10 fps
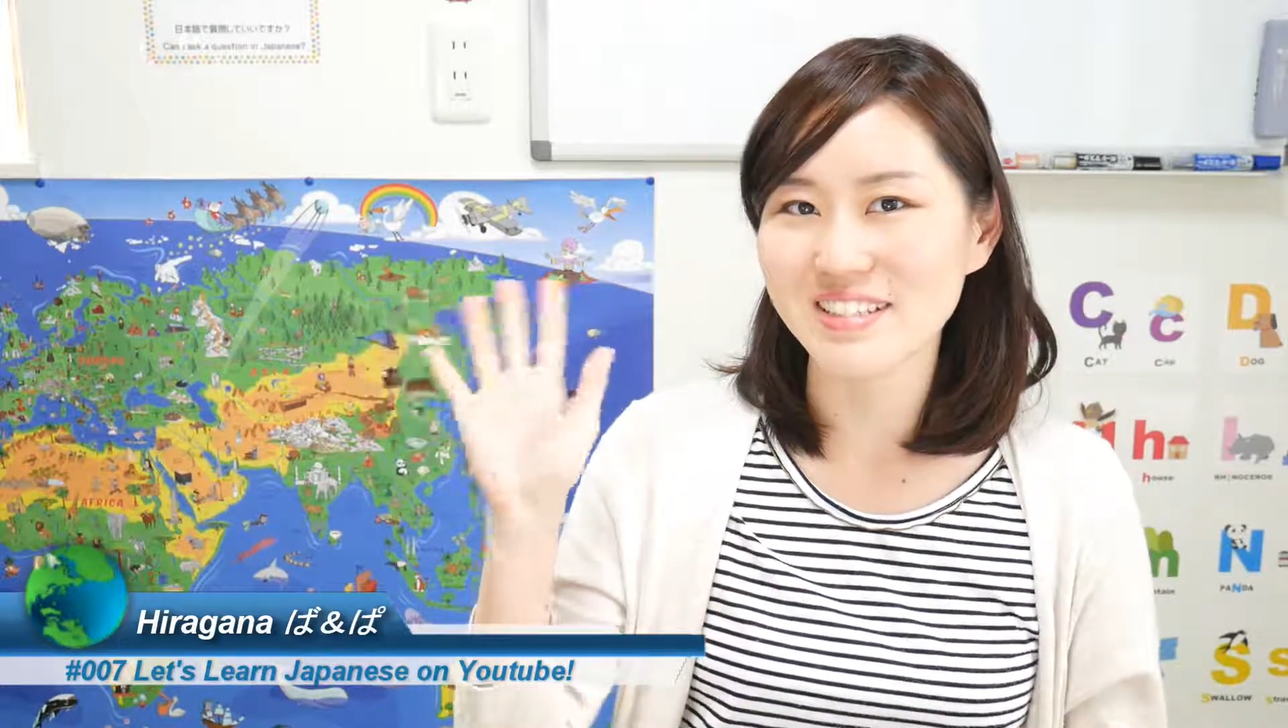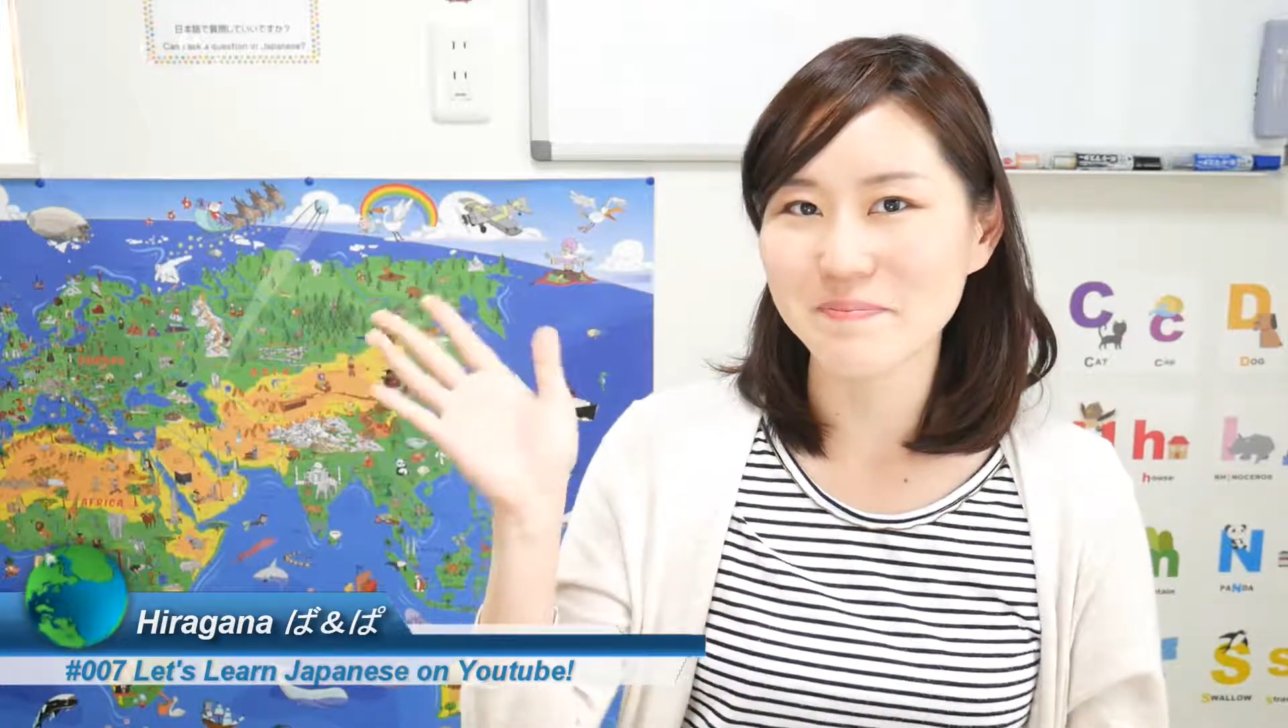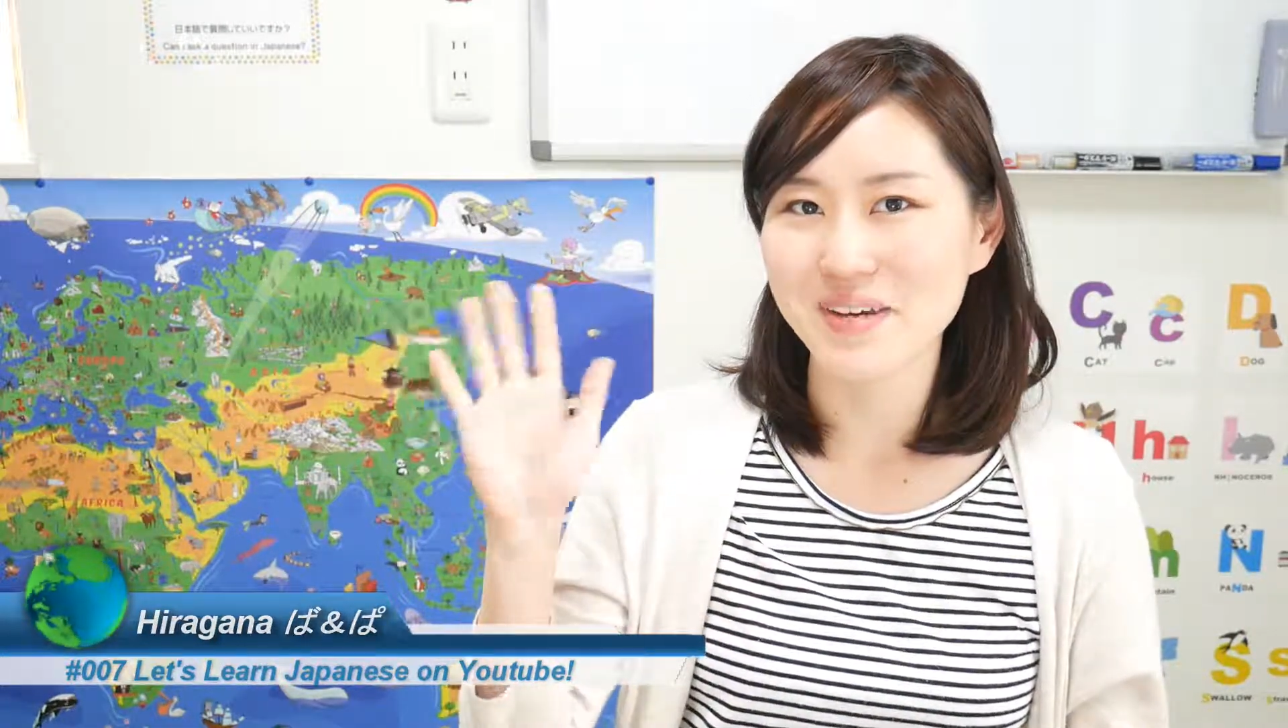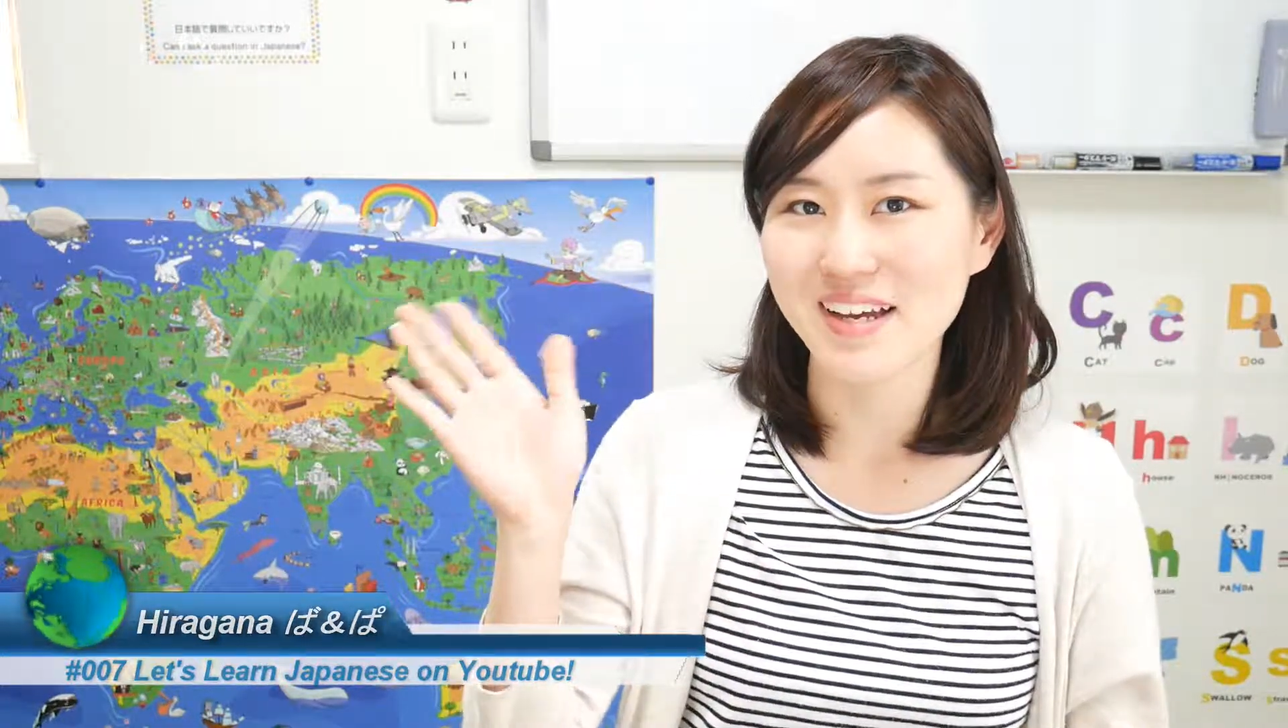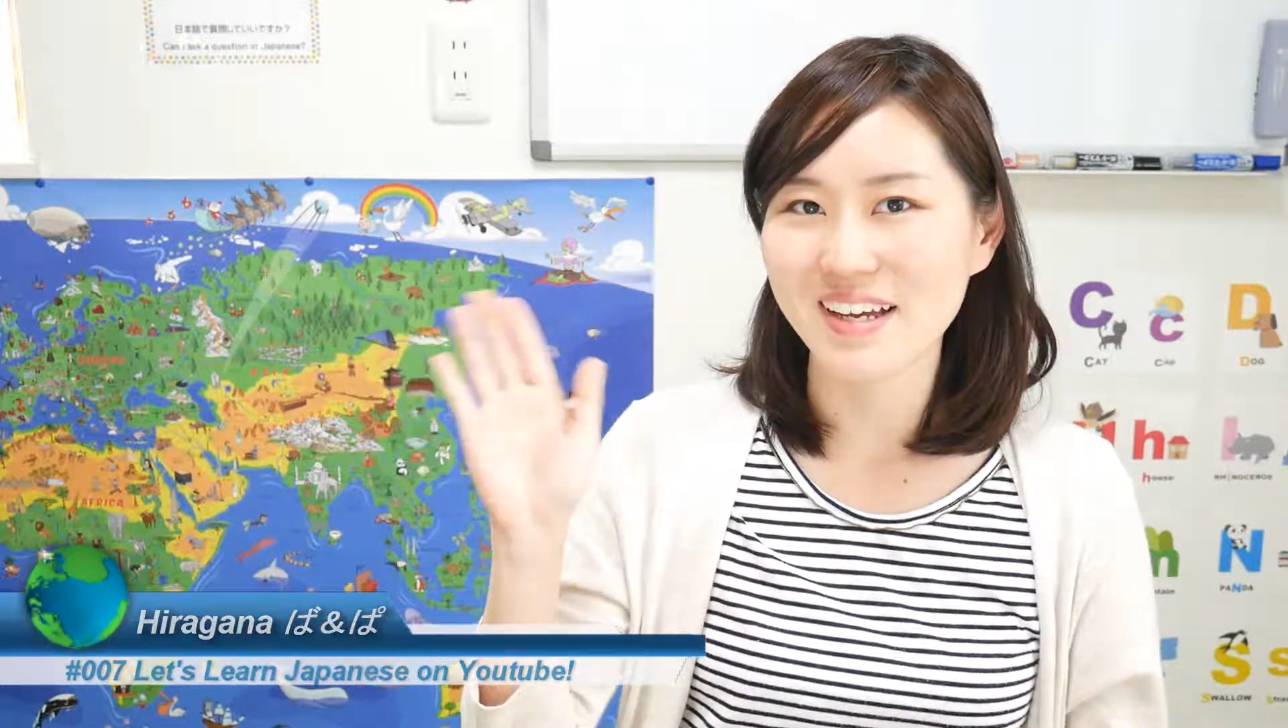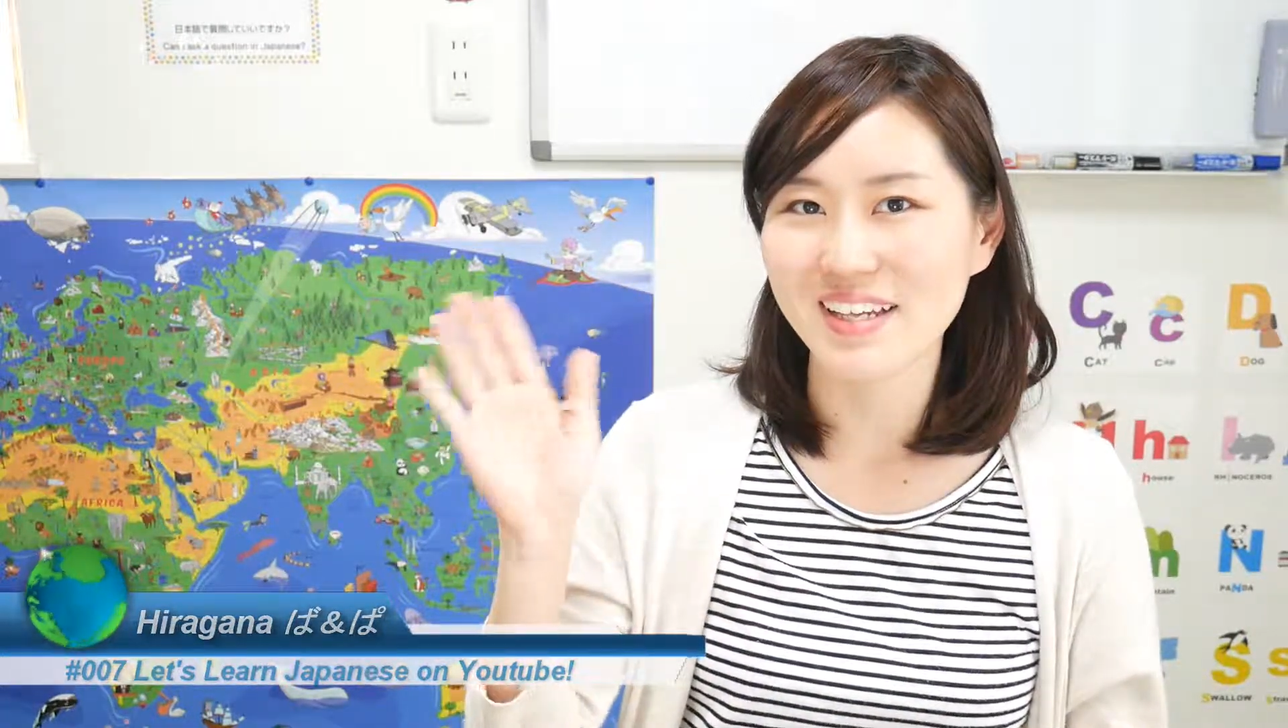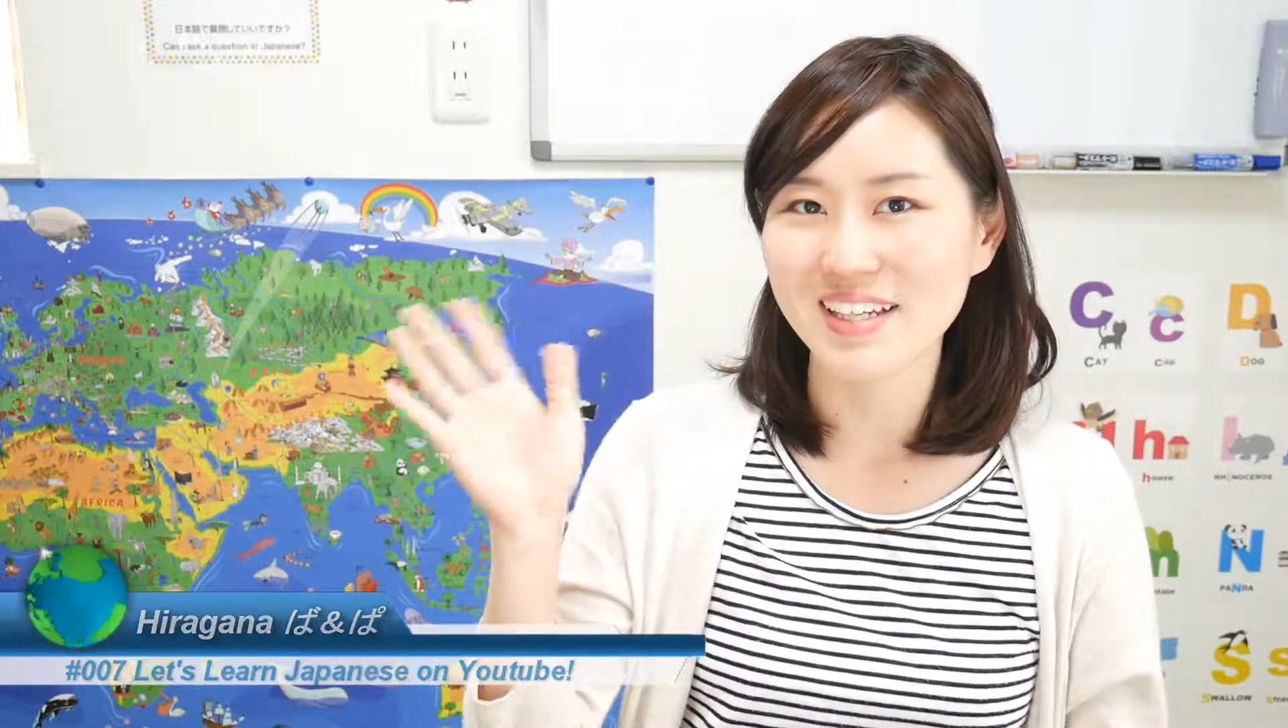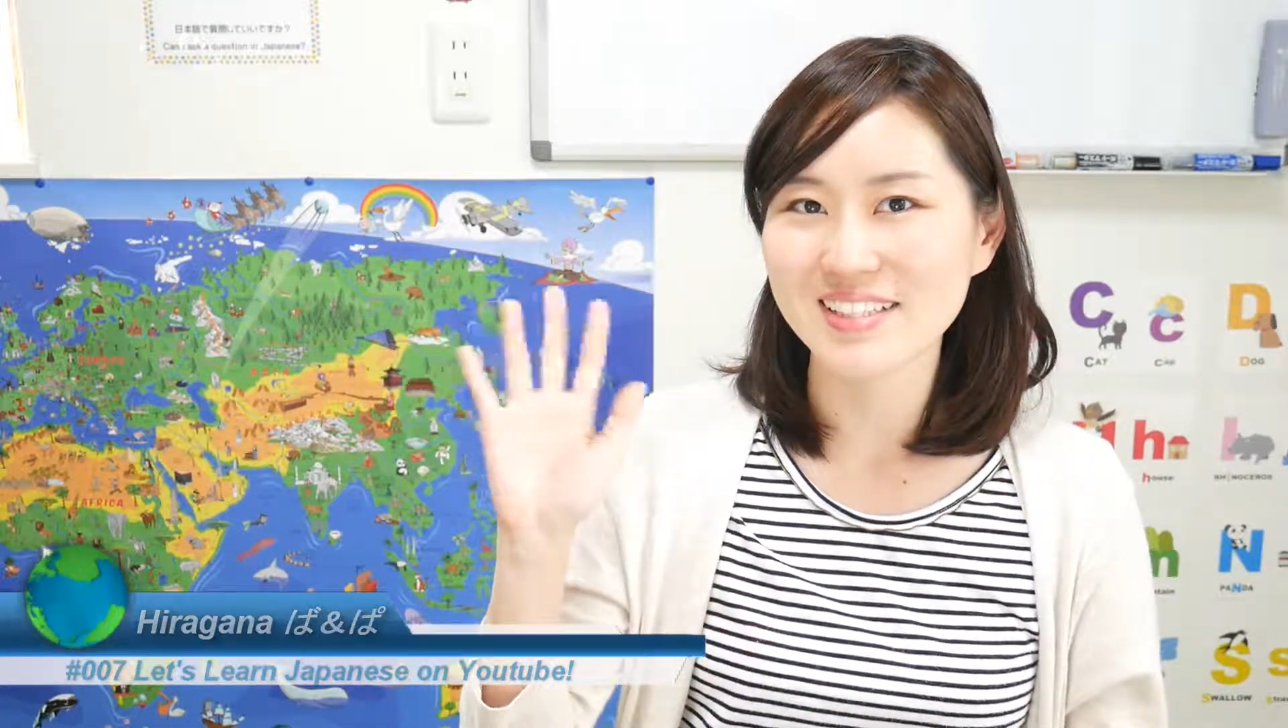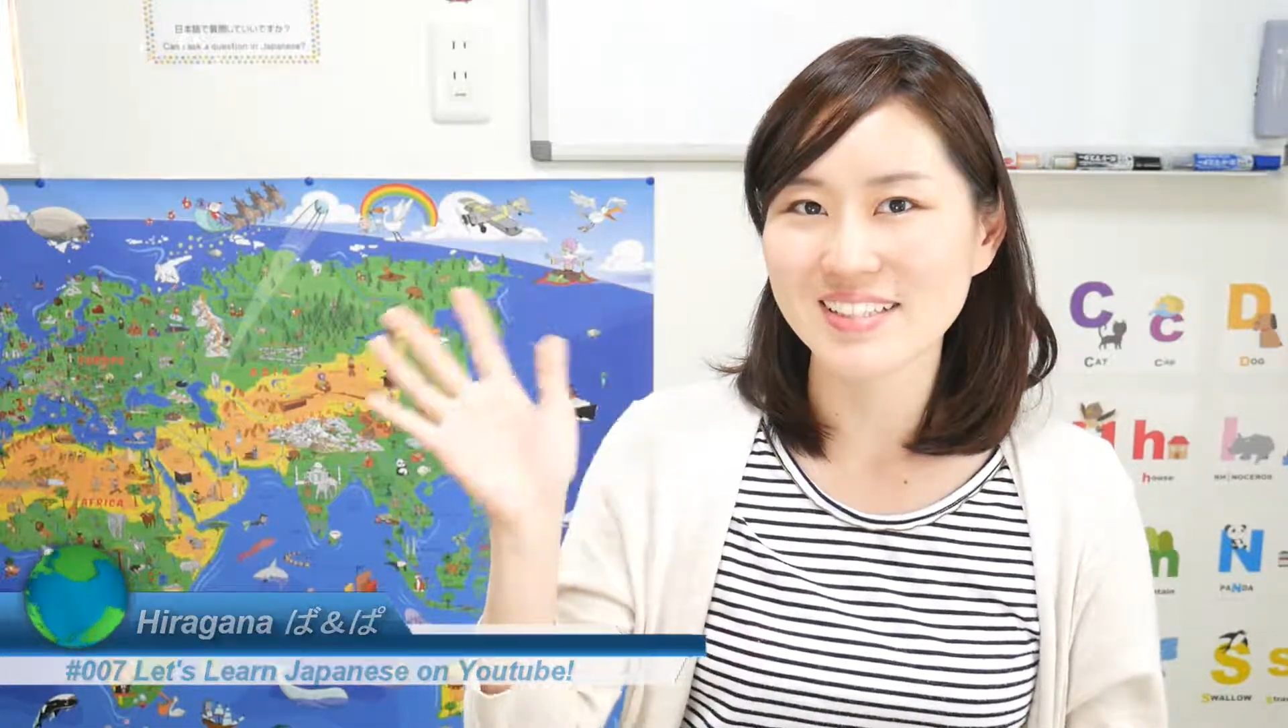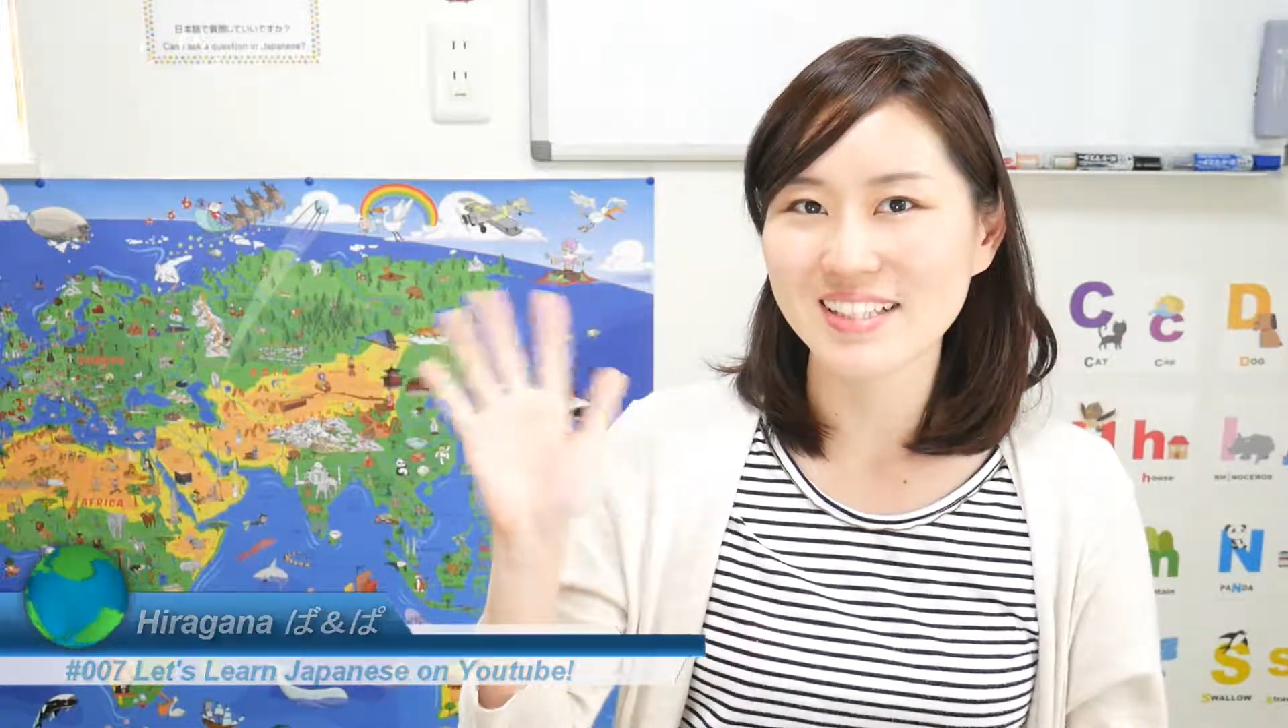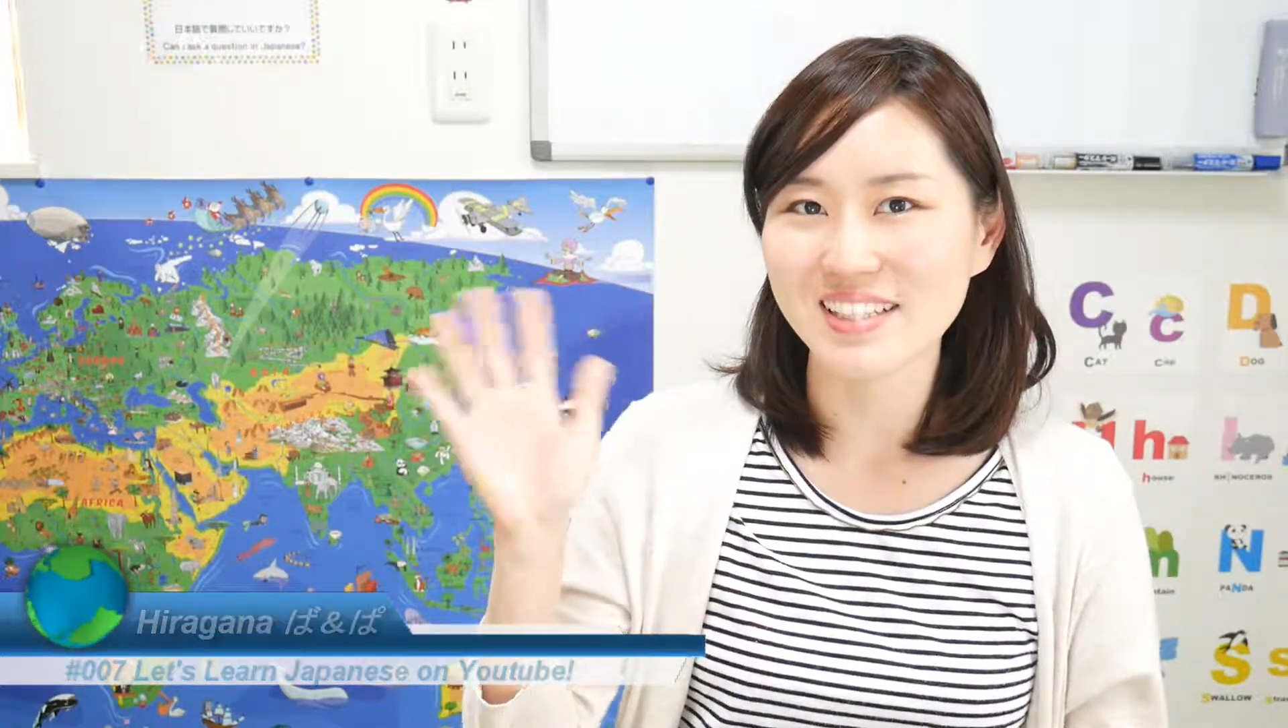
Goodbye. See